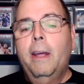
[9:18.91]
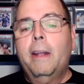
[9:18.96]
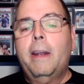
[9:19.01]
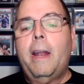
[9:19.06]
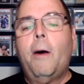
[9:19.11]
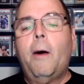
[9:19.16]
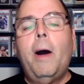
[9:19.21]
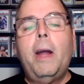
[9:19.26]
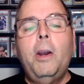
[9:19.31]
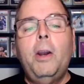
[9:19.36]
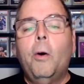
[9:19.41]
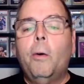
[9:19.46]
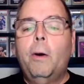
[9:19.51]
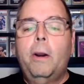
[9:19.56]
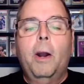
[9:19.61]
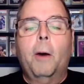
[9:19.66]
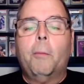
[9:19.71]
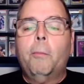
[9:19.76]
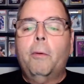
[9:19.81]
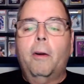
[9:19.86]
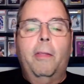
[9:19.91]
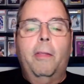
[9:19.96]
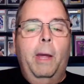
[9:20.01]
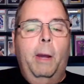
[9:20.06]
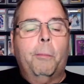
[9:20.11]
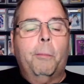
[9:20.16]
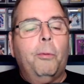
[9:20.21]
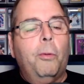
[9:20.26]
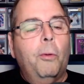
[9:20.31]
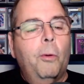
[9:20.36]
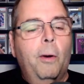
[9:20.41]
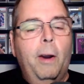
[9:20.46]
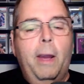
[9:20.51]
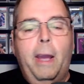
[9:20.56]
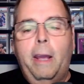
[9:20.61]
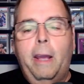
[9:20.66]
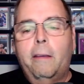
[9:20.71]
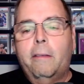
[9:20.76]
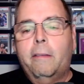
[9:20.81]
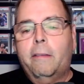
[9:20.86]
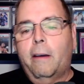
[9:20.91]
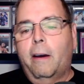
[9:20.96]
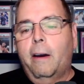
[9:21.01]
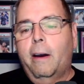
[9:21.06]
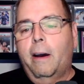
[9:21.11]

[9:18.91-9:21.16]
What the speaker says: Now, I know a number of the employees